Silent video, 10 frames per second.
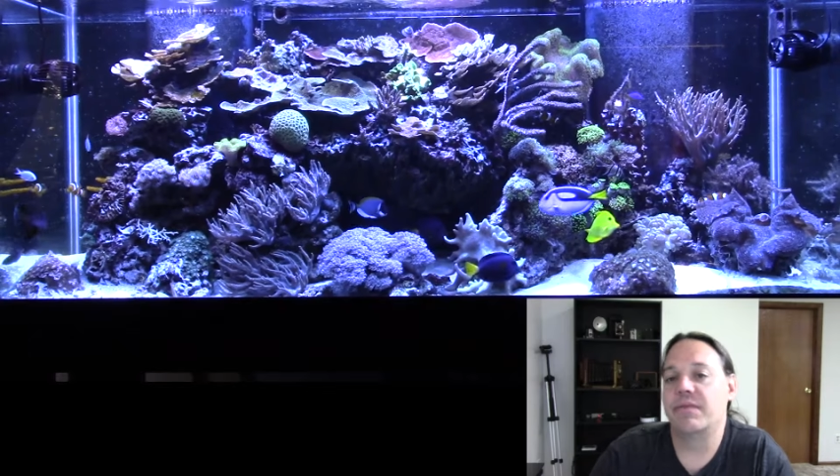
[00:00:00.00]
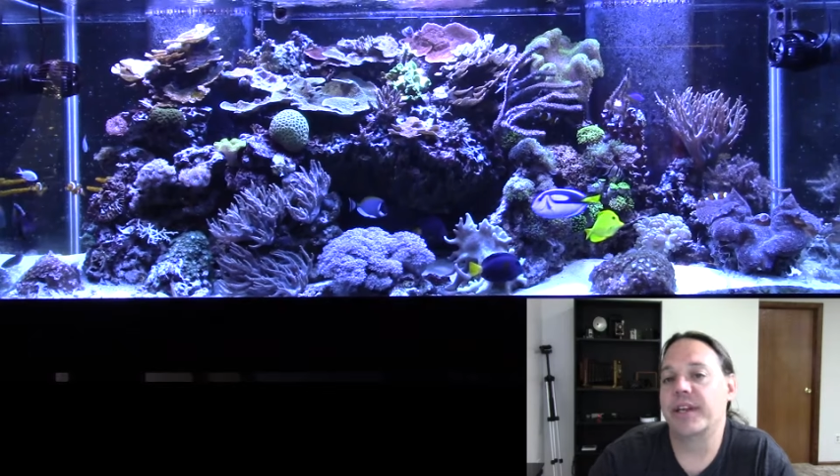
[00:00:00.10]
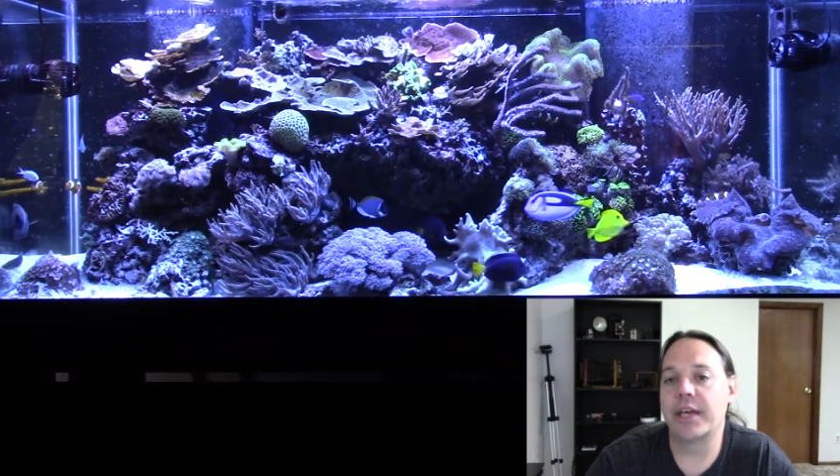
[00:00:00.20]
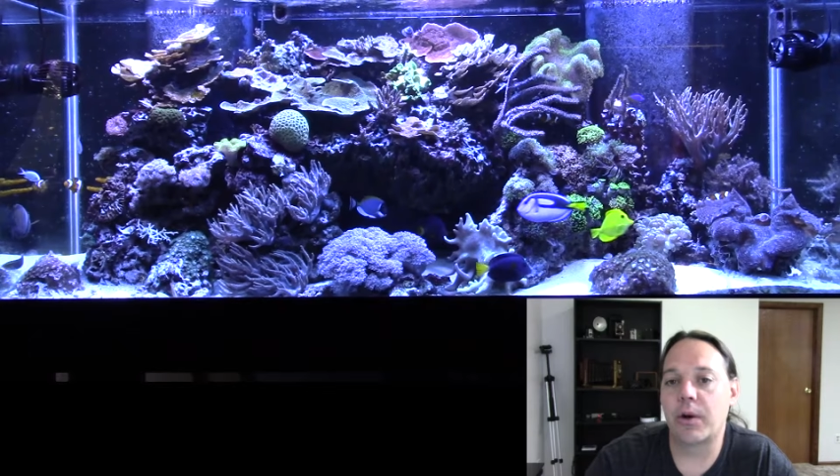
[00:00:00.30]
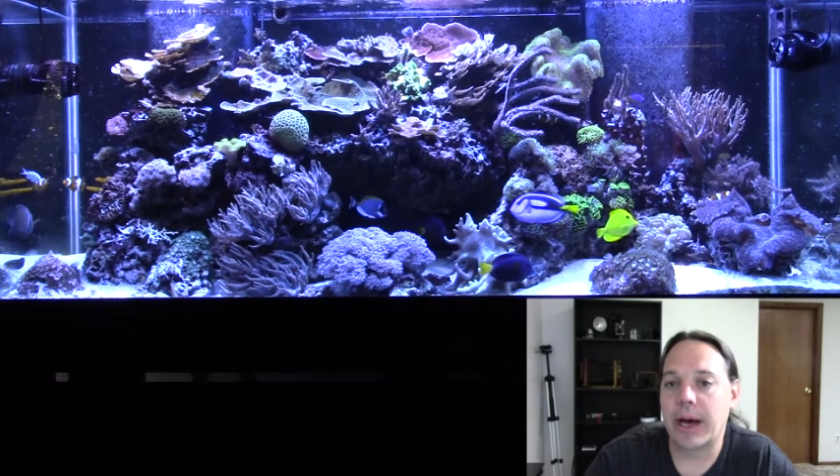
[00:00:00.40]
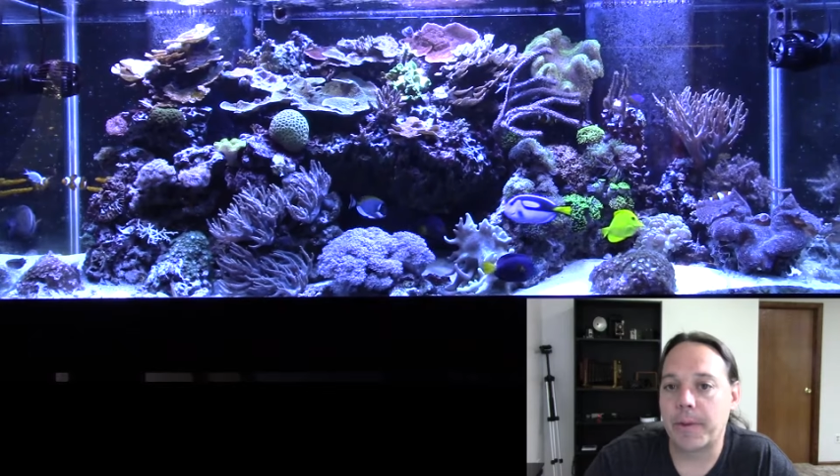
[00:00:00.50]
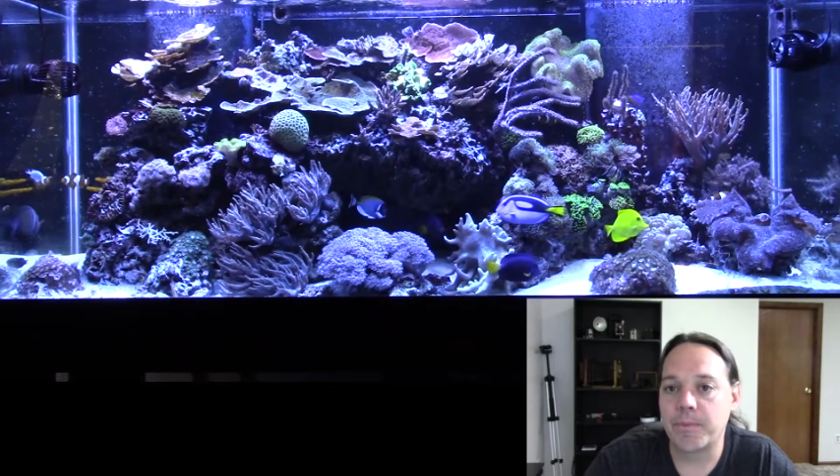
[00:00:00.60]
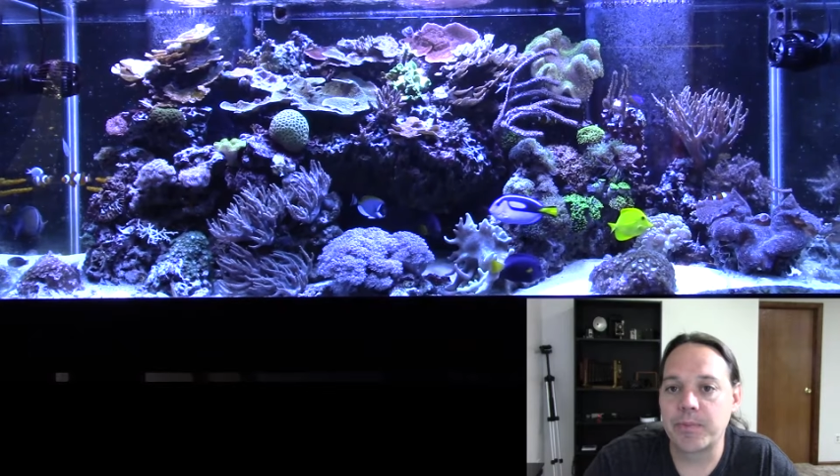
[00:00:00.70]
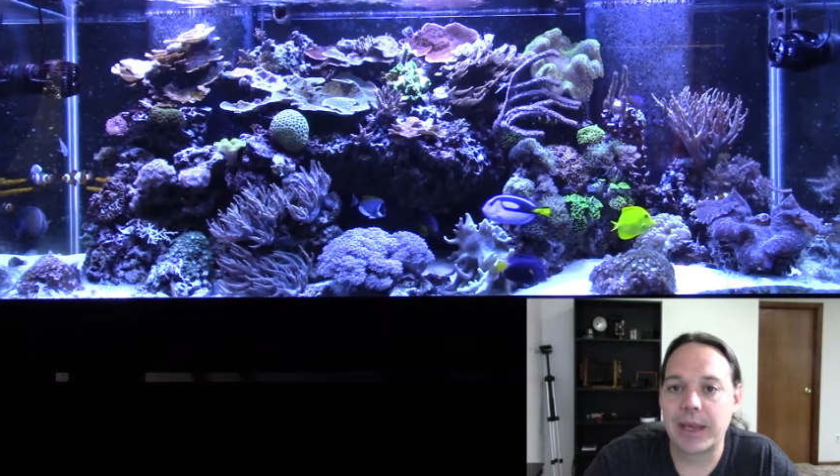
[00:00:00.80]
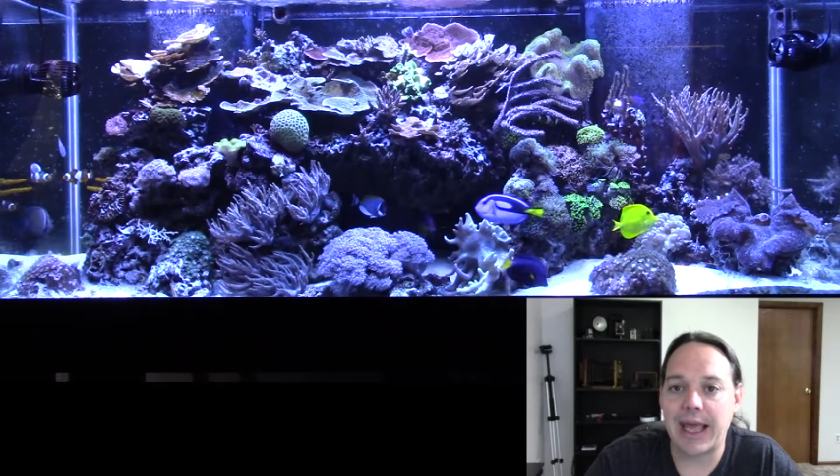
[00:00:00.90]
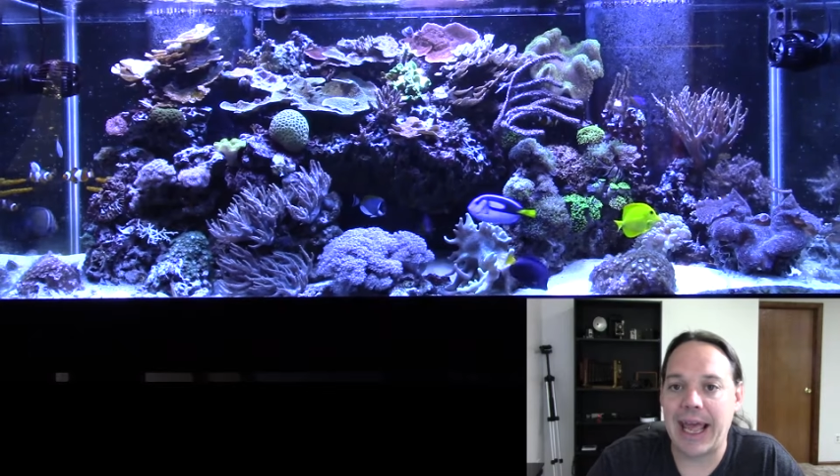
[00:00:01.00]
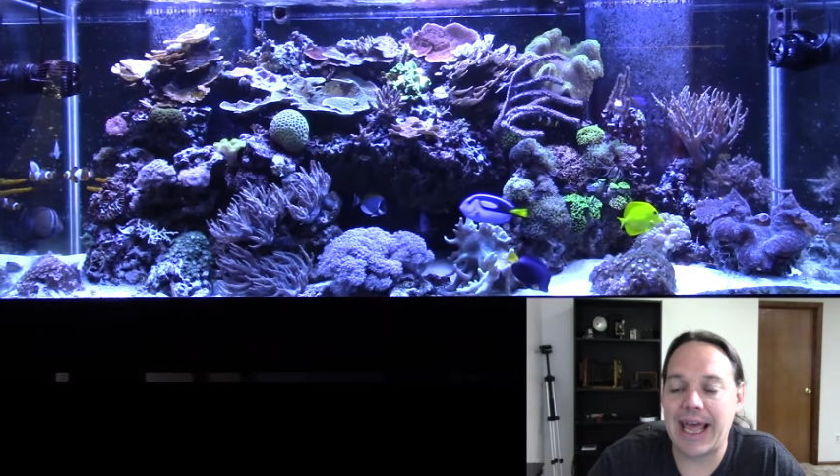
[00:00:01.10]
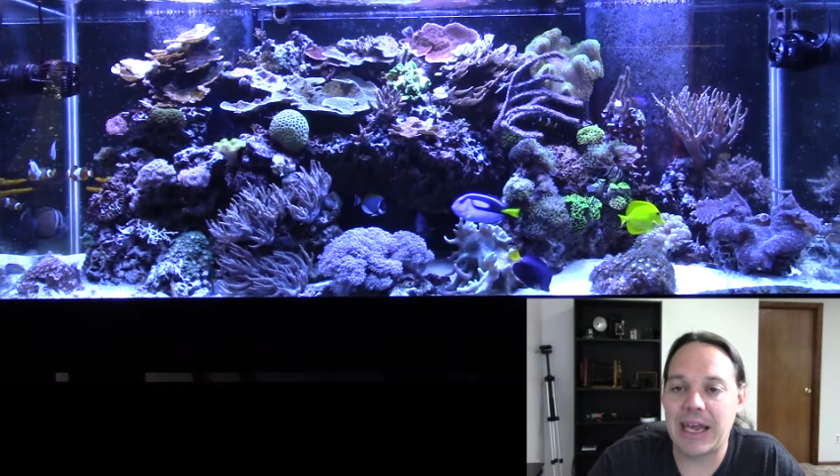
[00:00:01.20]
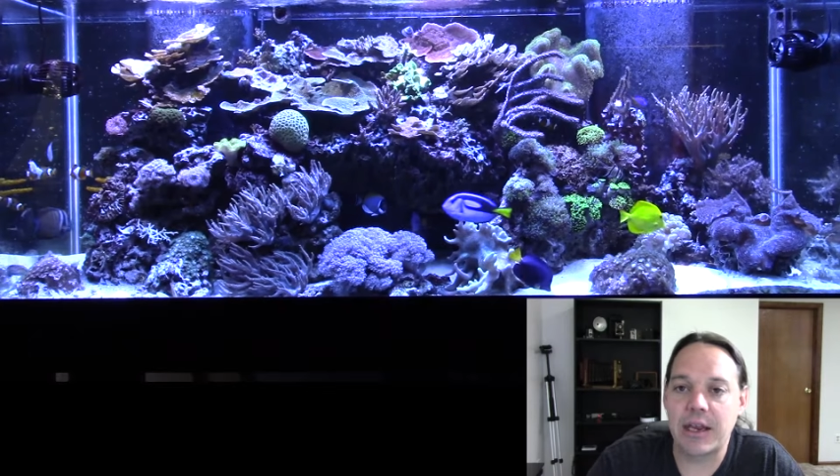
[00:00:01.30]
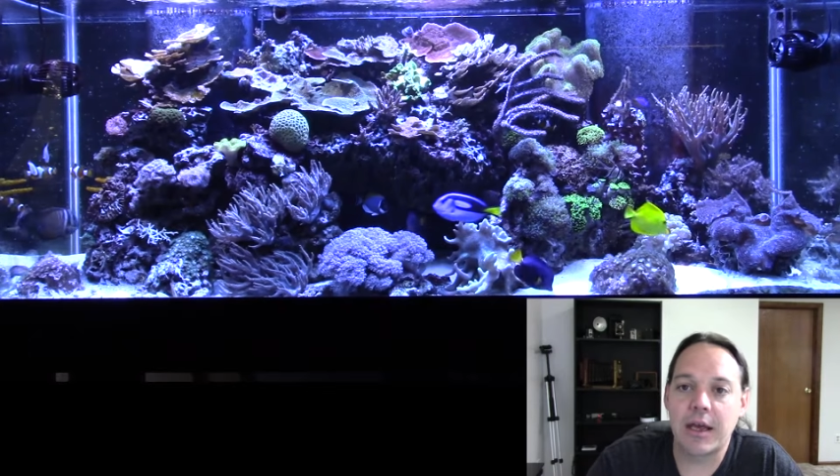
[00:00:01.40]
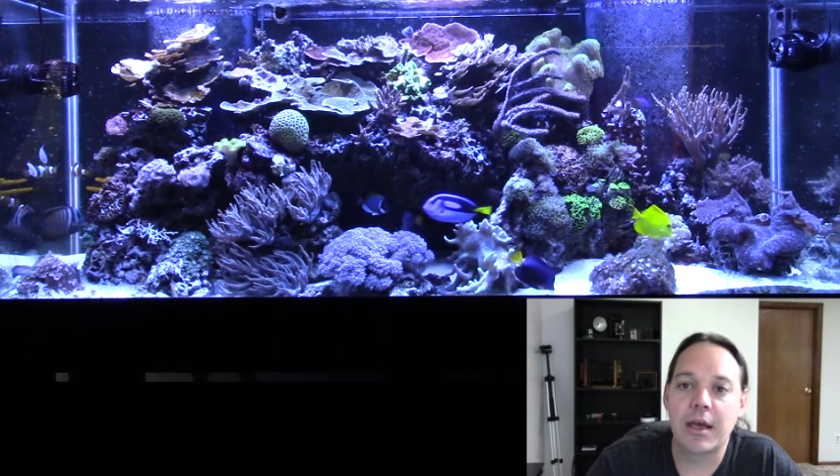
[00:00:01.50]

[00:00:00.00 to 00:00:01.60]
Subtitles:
video out, and